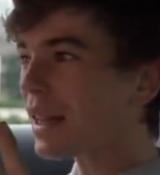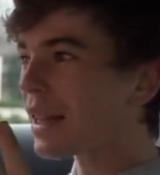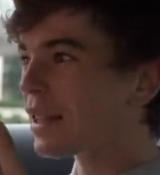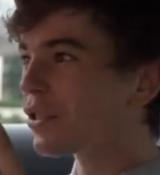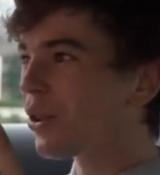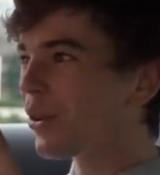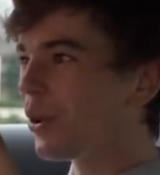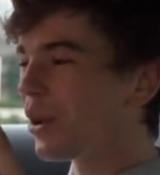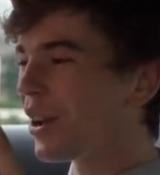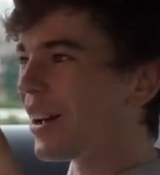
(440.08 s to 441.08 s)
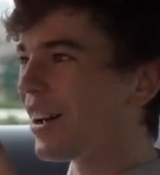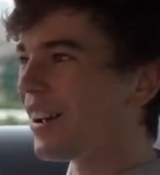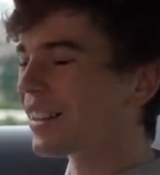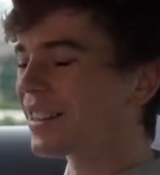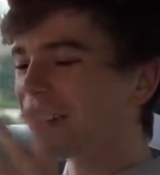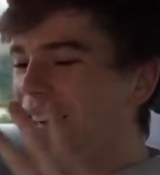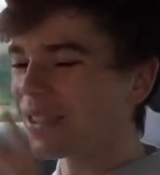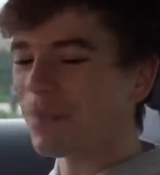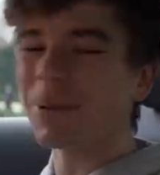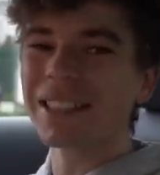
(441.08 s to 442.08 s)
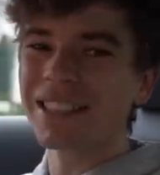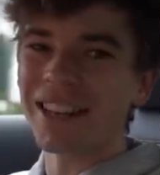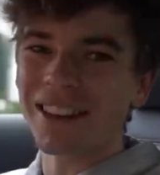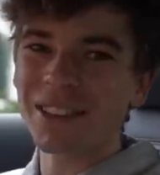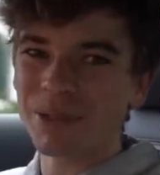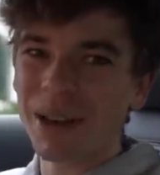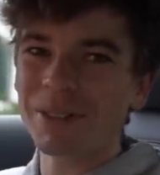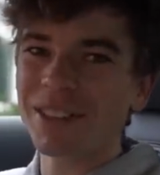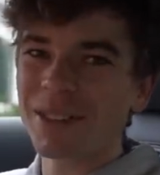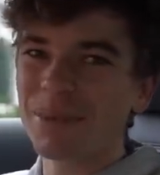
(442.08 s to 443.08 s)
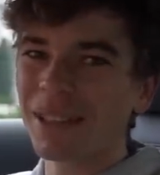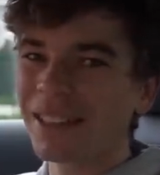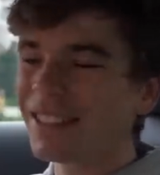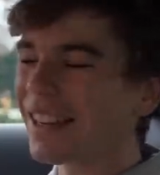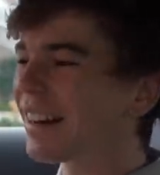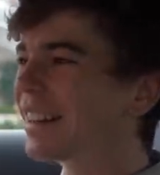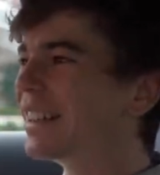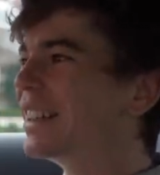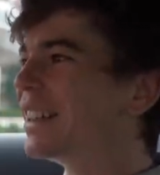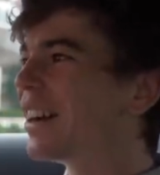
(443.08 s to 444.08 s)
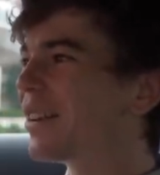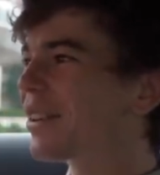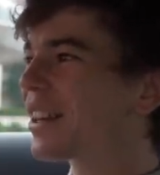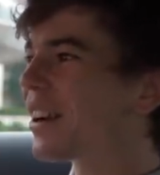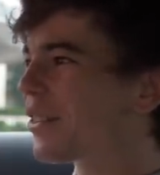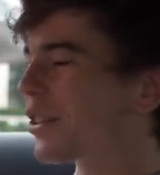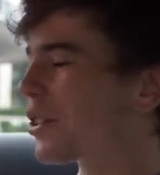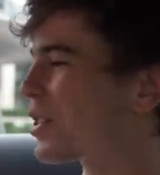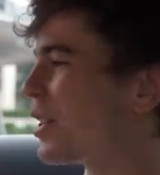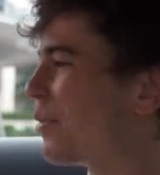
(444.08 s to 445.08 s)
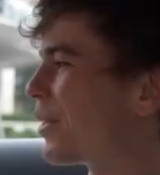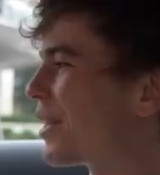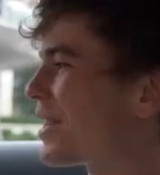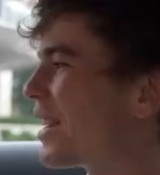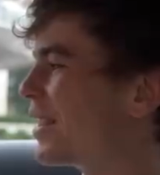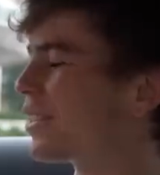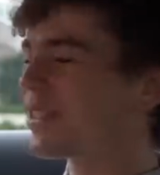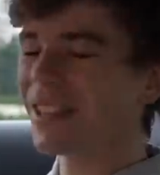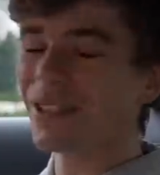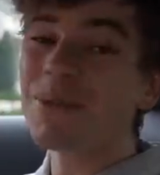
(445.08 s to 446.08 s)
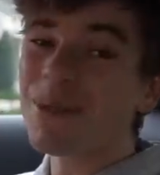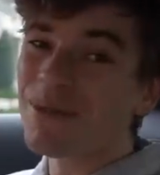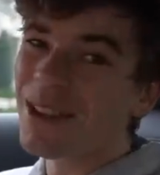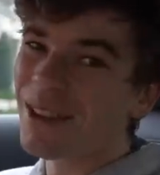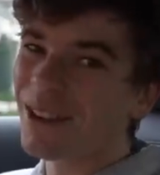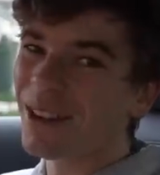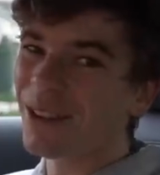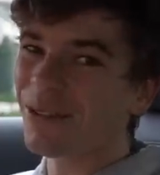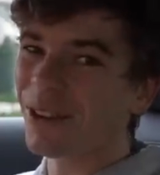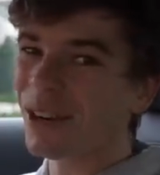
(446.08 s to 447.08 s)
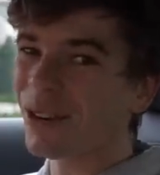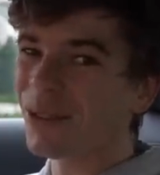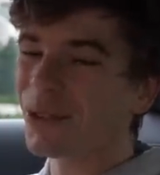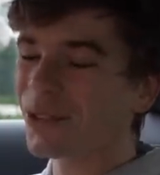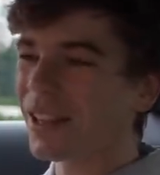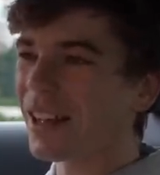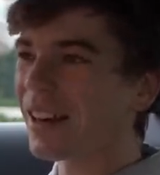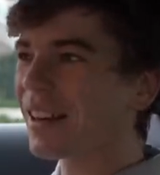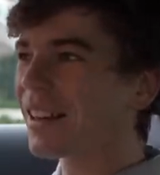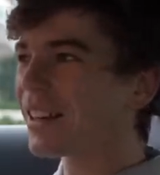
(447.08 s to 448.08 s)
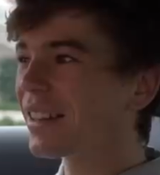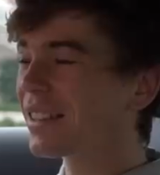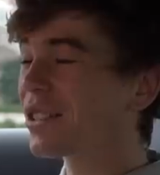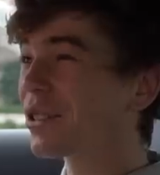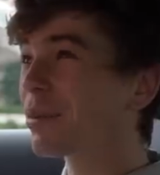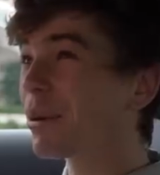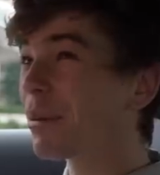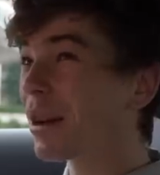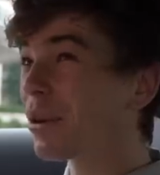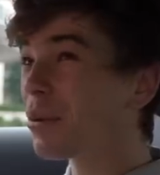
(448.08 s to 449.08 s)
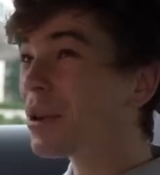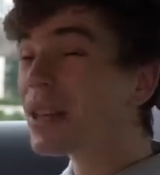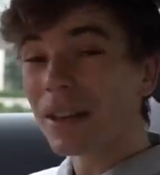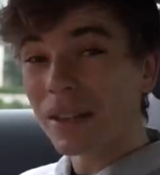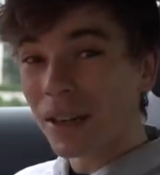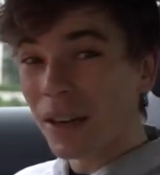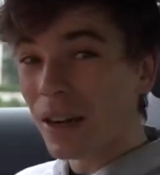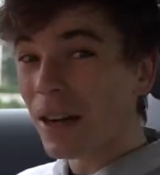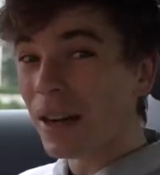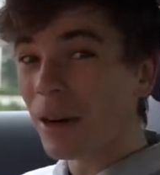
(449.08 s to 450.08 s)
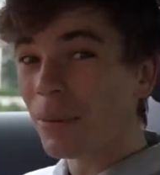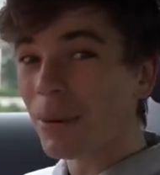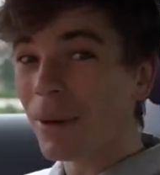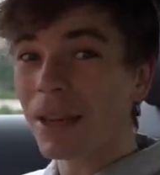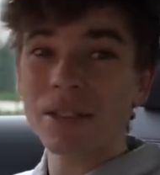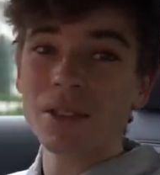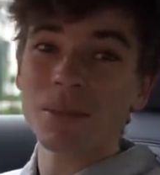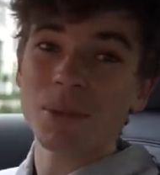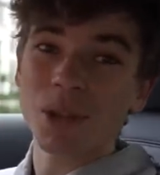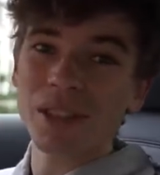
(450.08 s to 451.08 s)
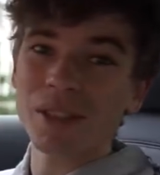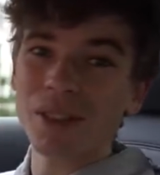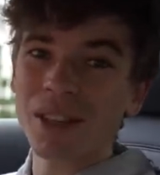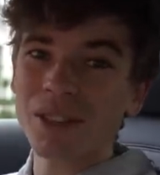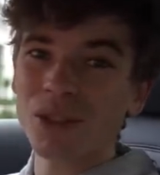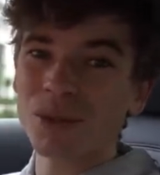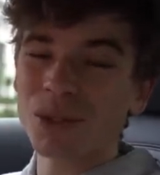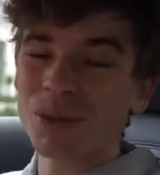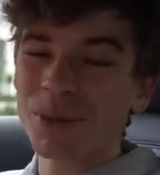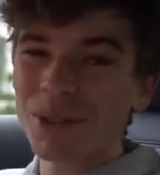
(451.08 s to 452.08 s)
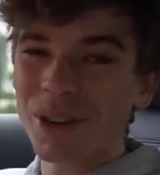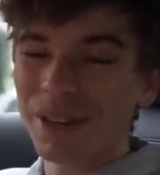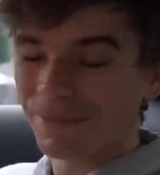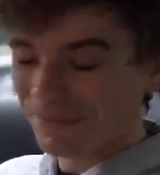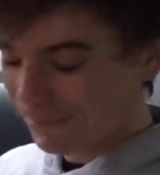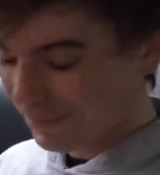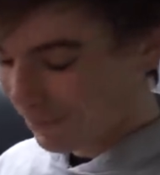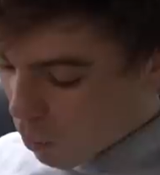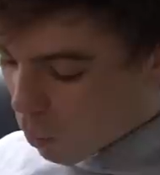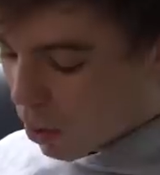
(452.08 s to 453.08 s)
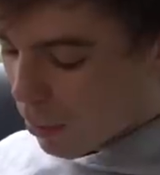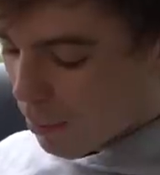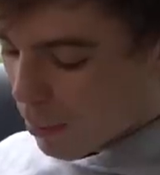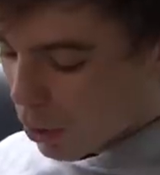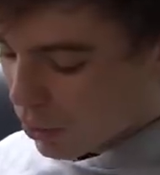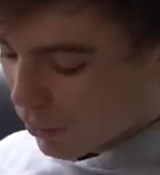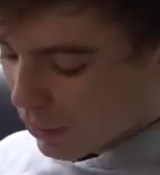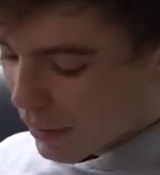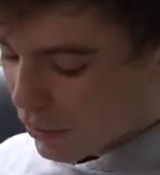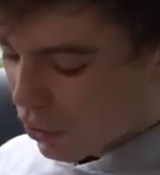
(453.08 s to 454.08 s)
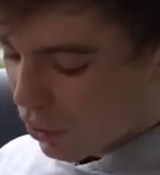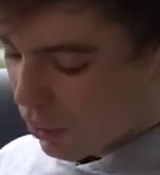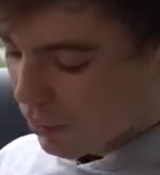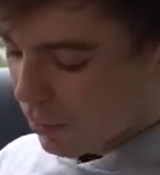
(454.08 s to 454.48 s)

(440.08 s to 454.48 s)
It's all, it's done as a police car. It's wrapped as a police car with Car Vlogger's number on the side. So that's going to be really, really good fun. I look forward to that. That's going to be about a week, and I'll be making some content on that too, which will be great. What motivates you?